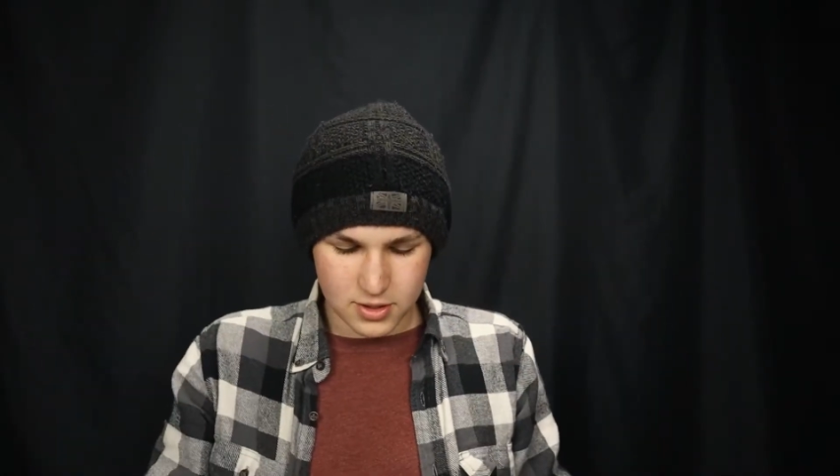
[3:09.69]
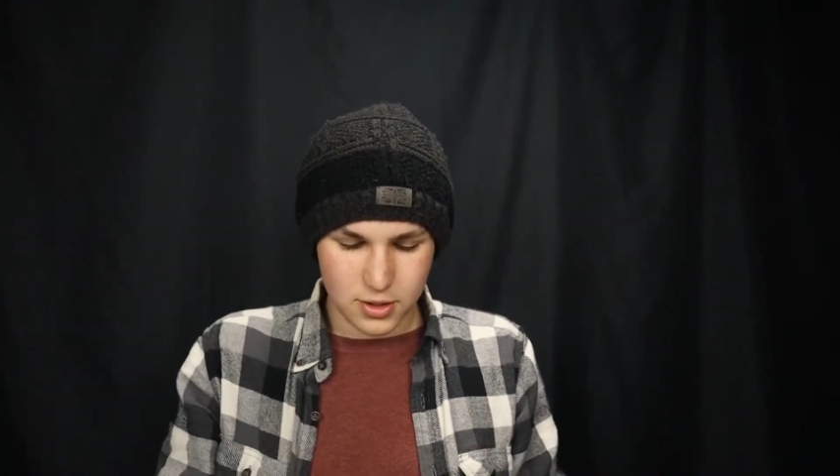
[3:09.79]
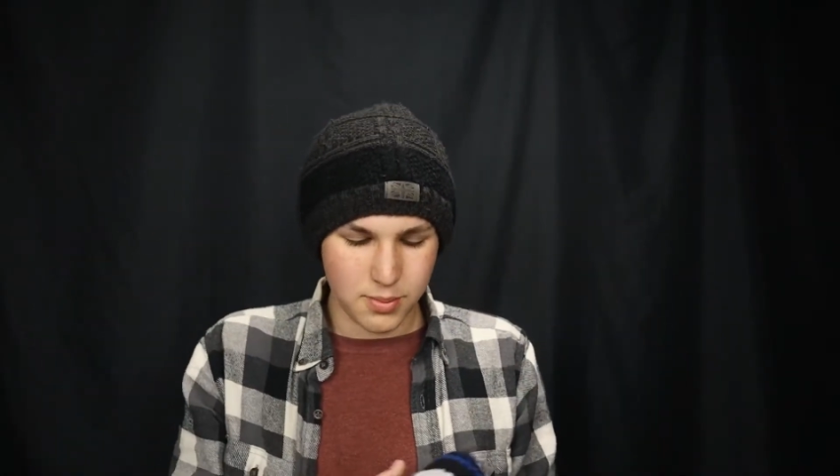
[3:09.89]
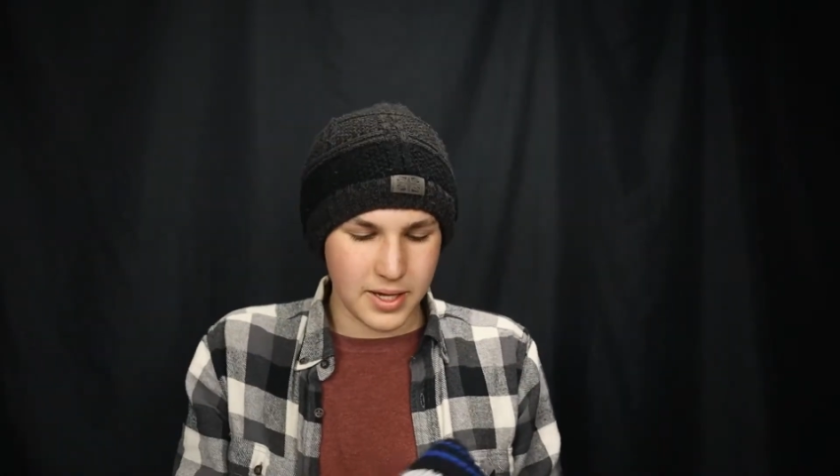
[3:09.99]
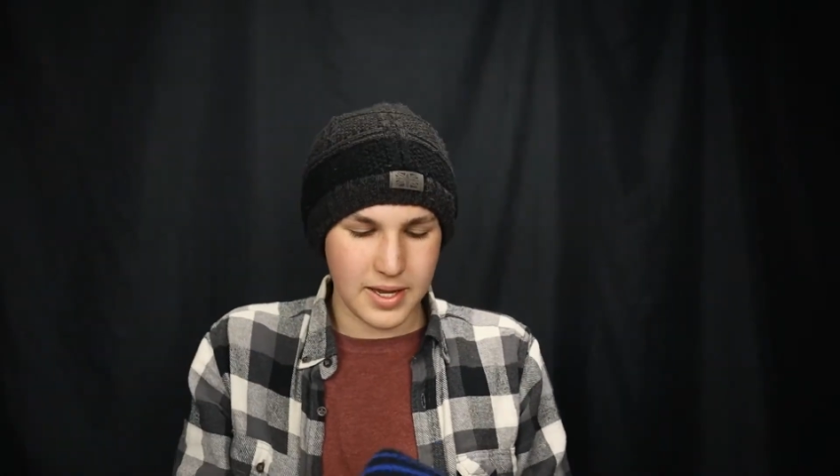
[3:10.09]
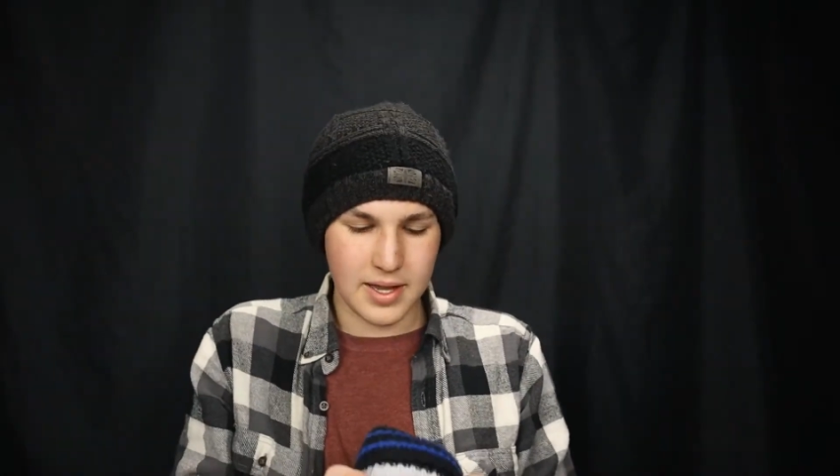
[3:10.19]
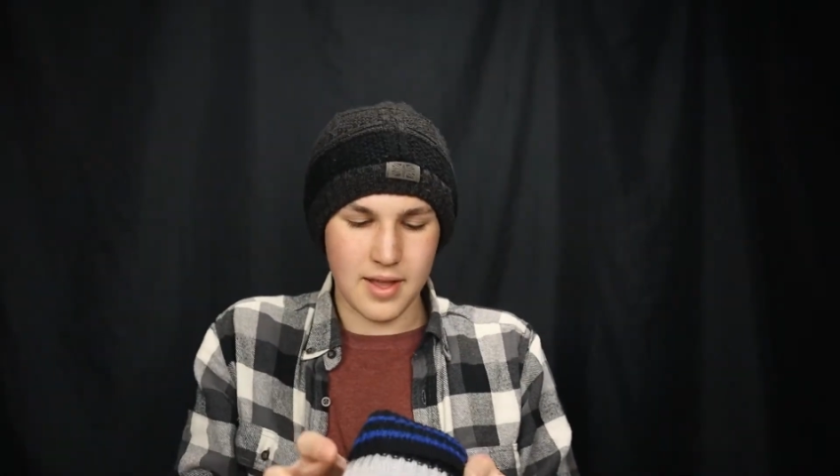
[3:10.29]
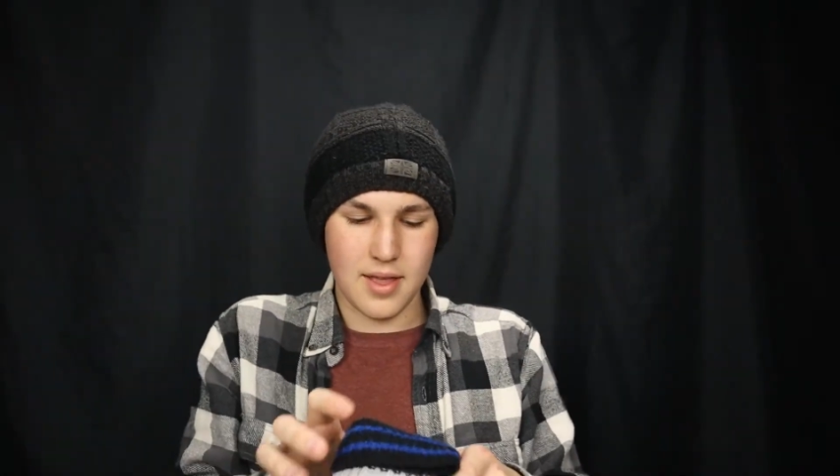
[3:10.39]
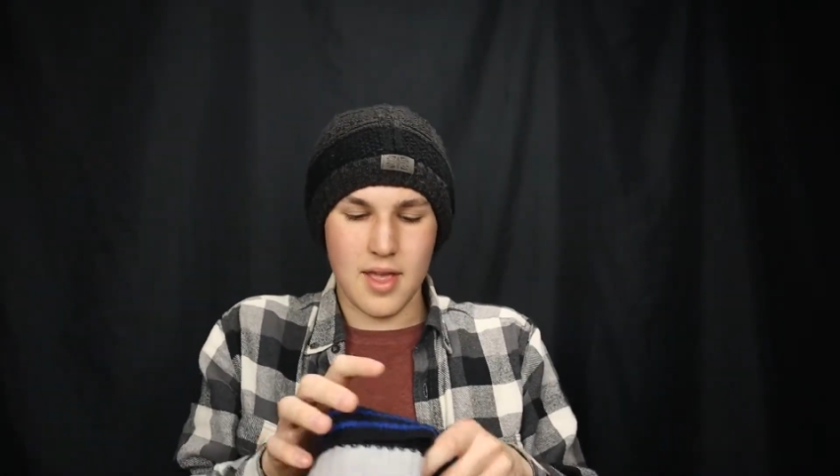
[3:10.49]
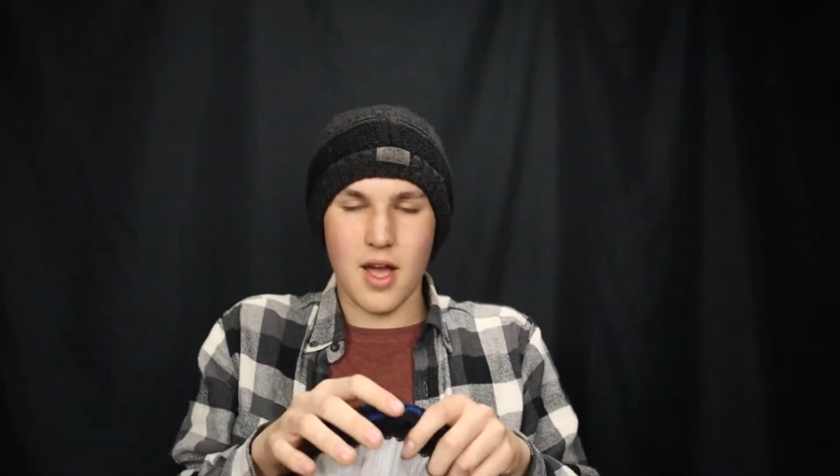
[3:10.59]
too big,
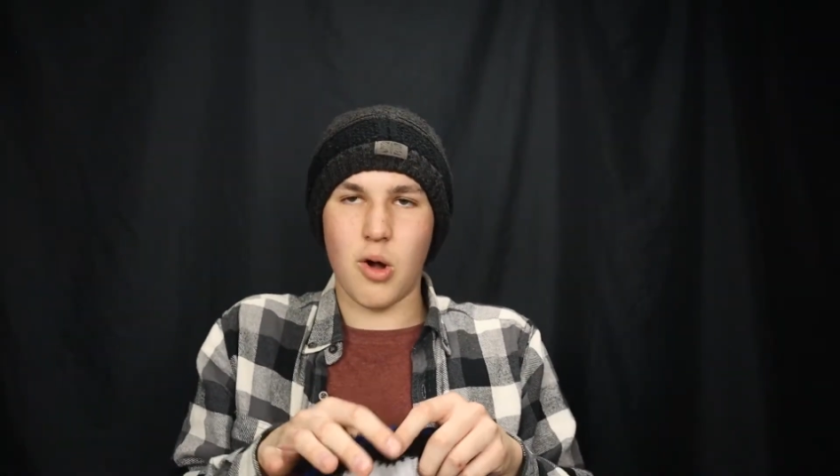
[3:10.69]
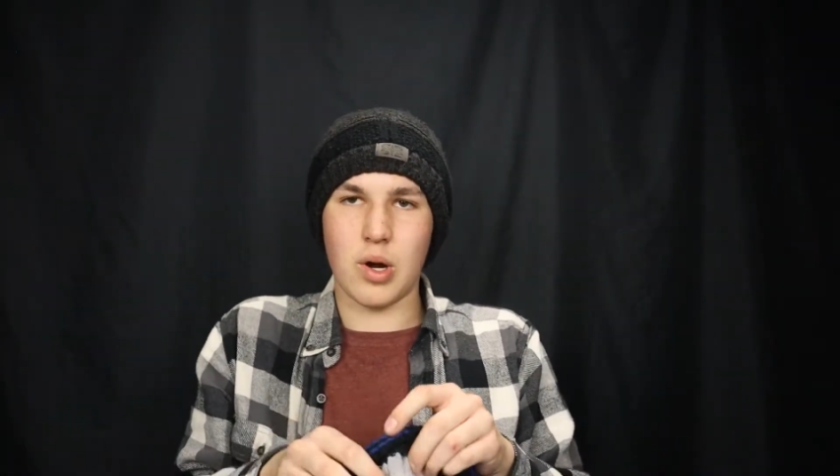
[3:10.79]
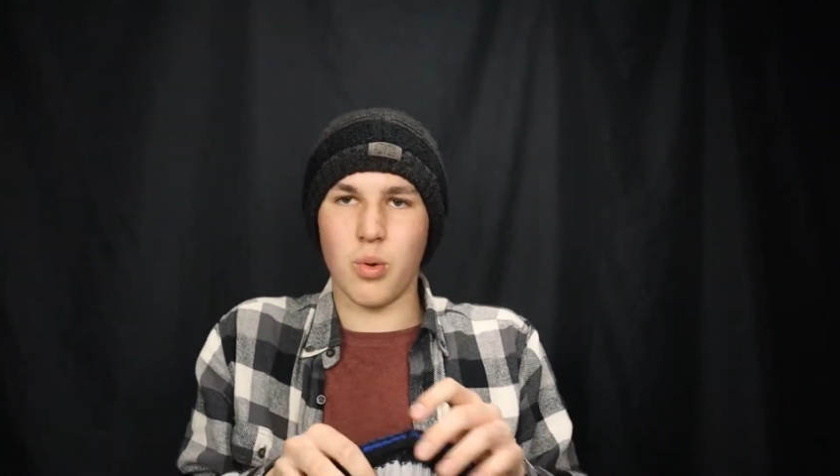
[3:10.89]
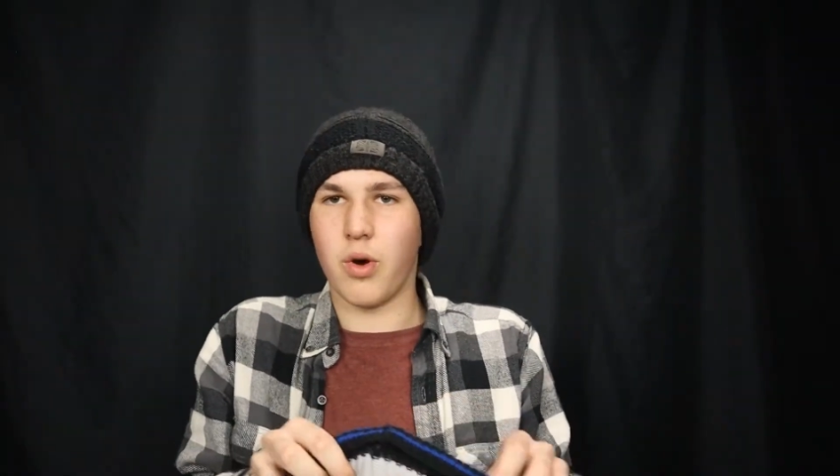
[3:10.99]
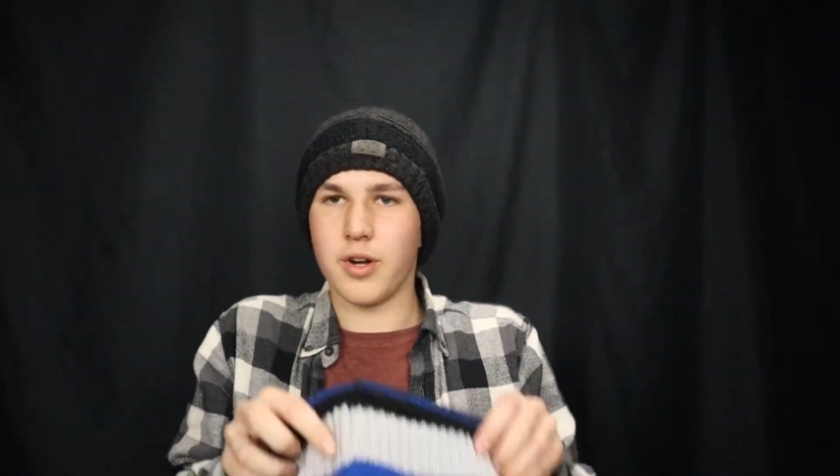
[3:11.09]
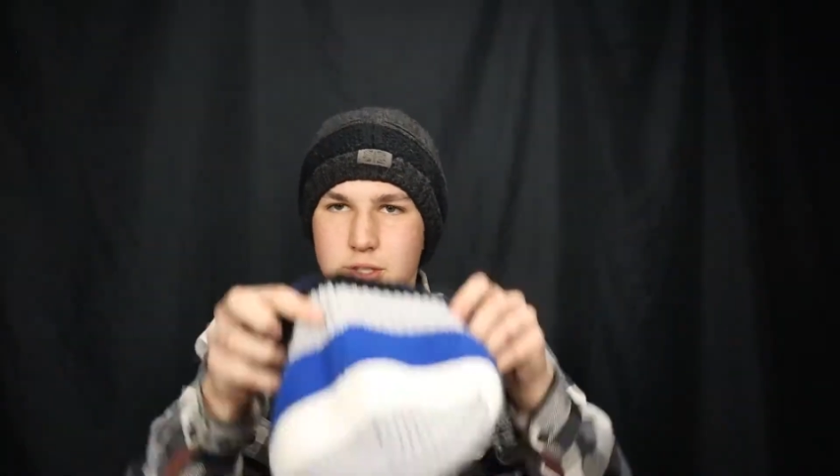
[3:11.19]
I wear one